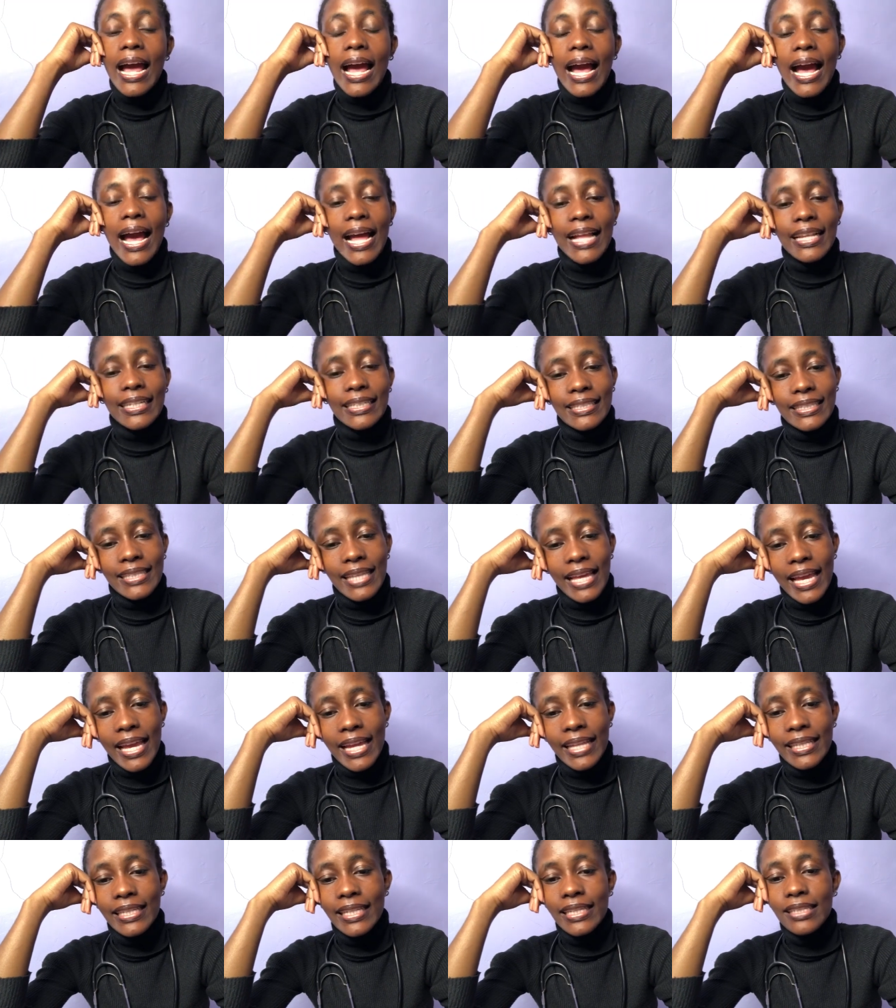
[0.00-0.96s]
And
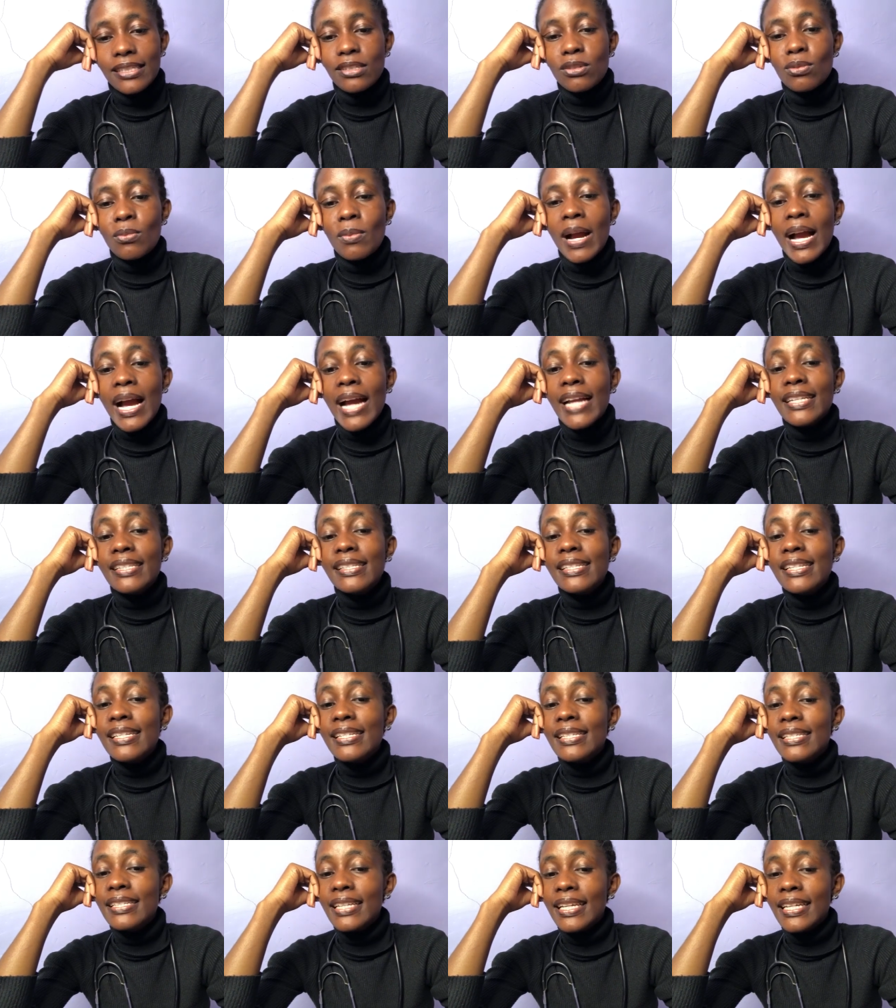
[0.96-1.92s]
then the tumor at this
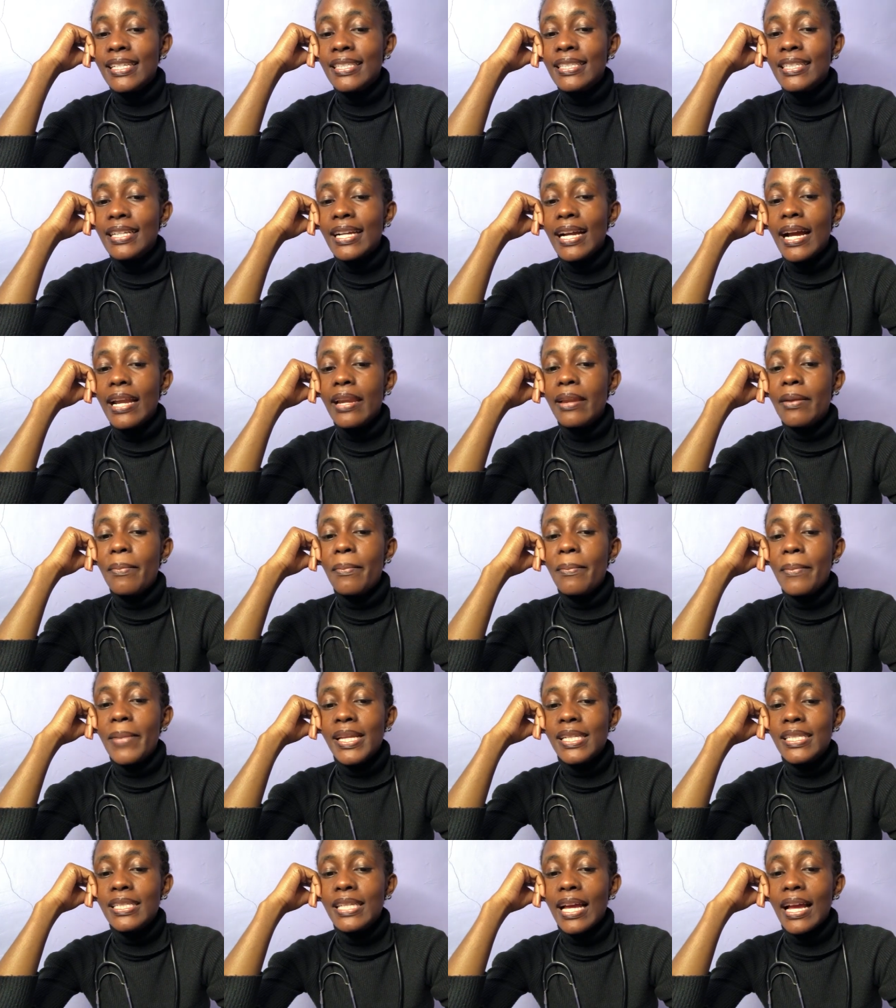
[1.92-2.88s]
stage can
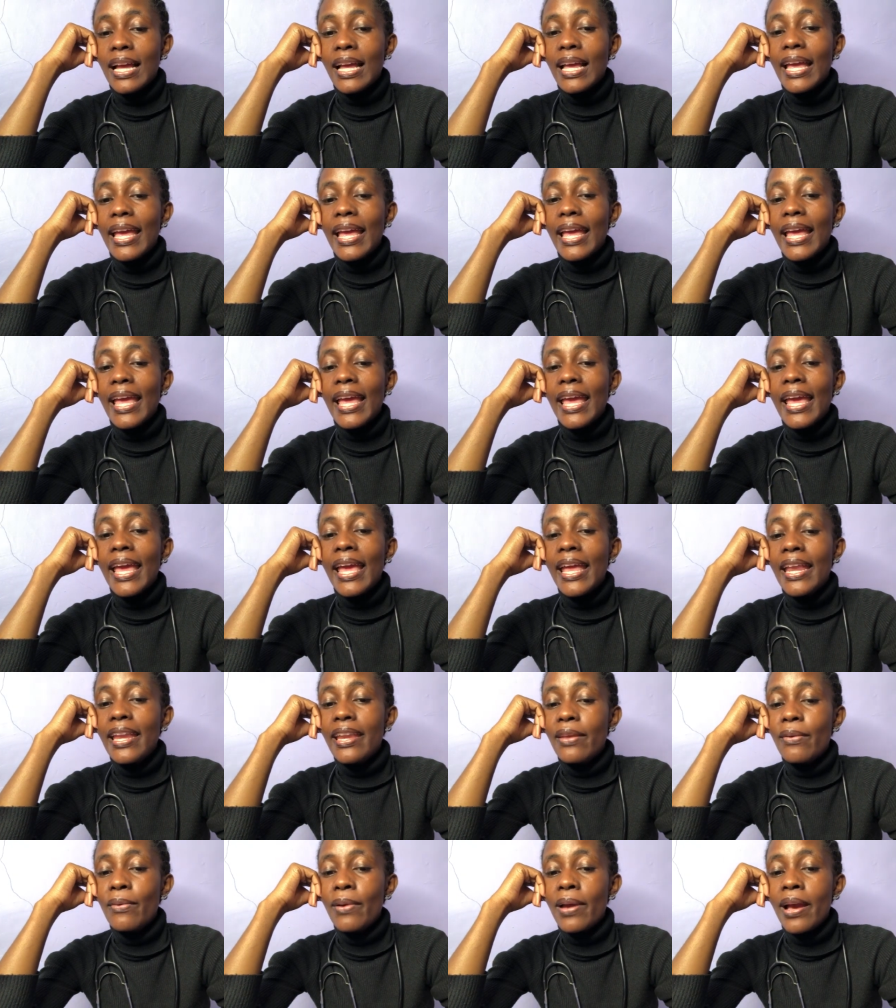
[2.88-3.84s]
measure
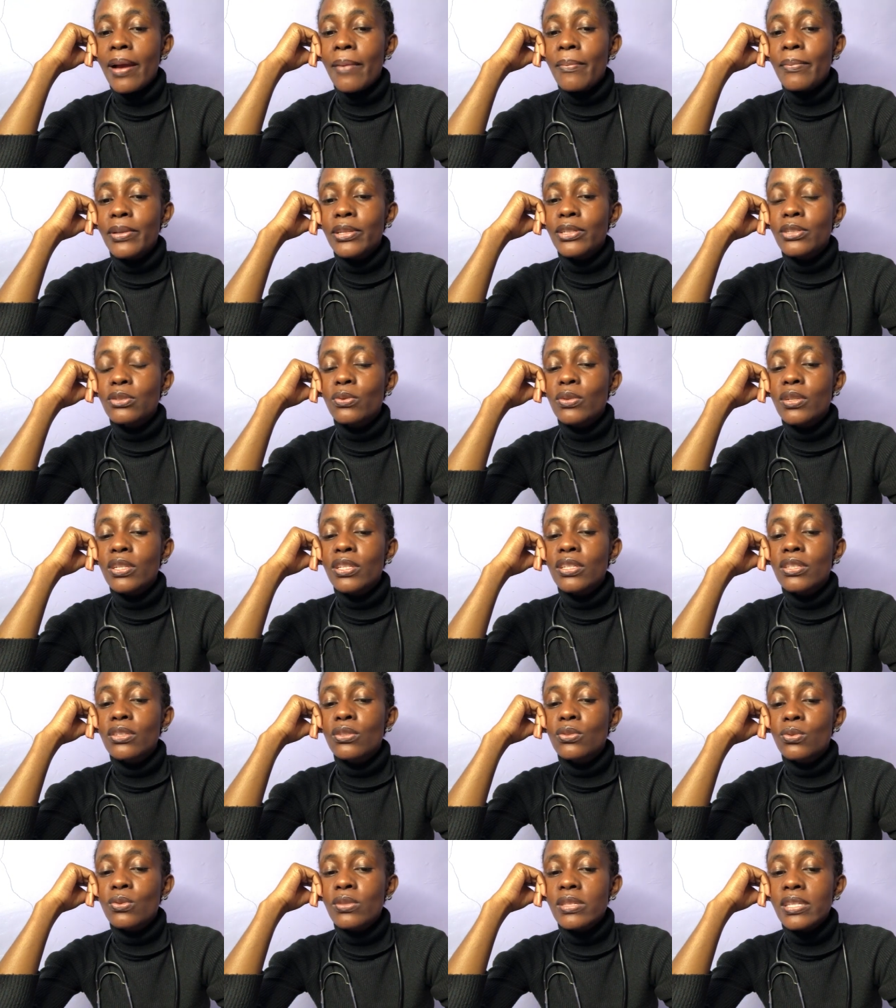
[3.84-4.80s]
anywhere between
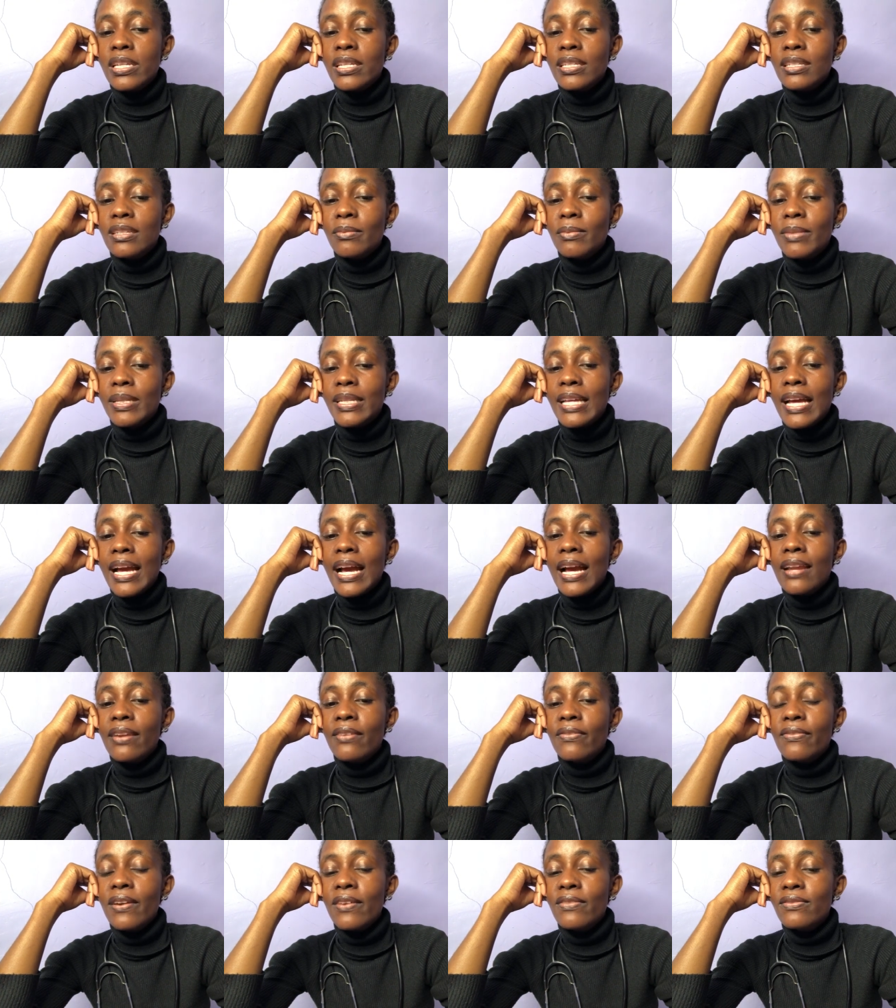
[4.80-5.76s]
2 centimeters and
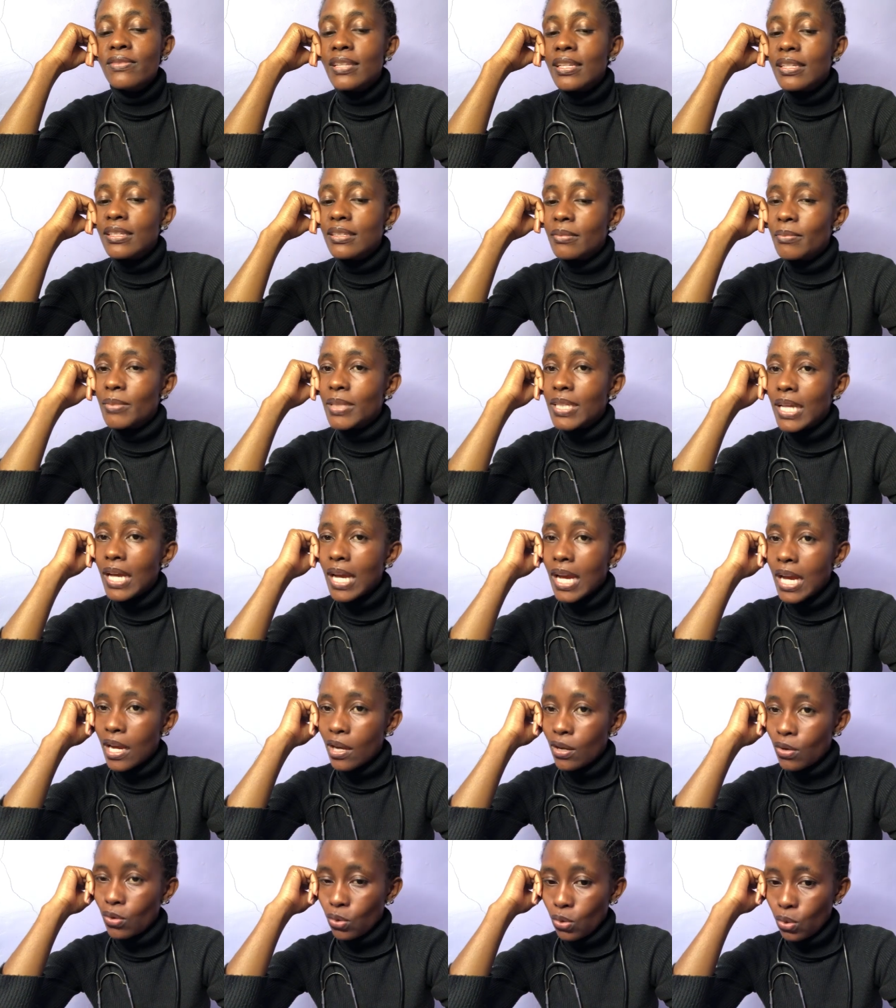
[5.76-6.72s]
5 centimeters
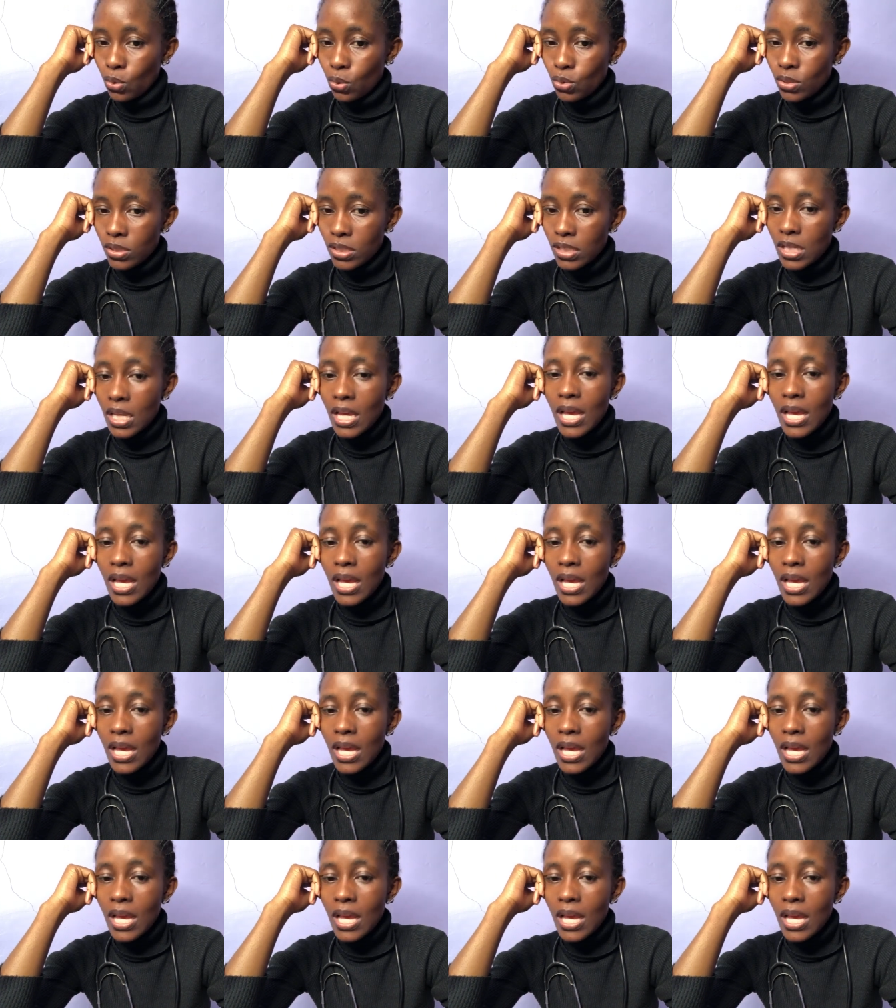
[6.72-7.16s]
across,